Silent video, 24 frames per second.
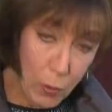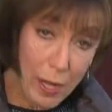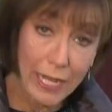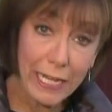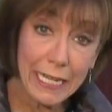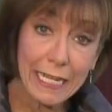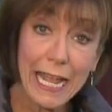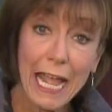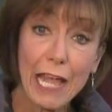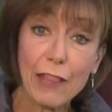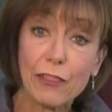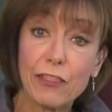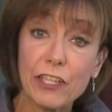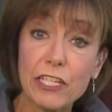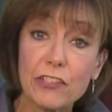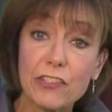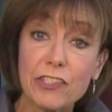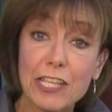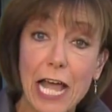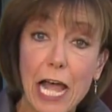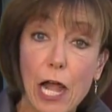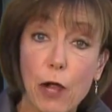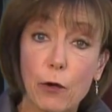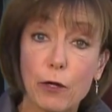waiting at
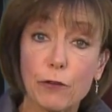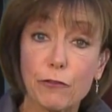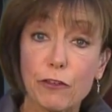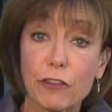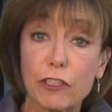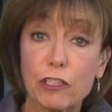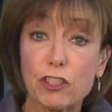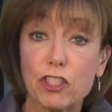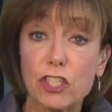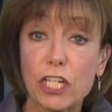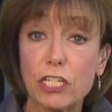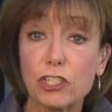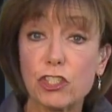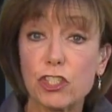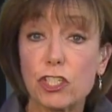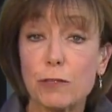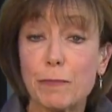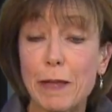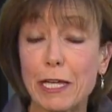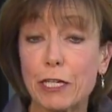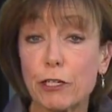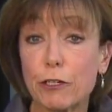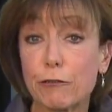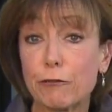this hour for the judge
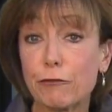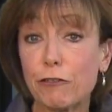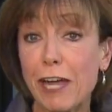to make her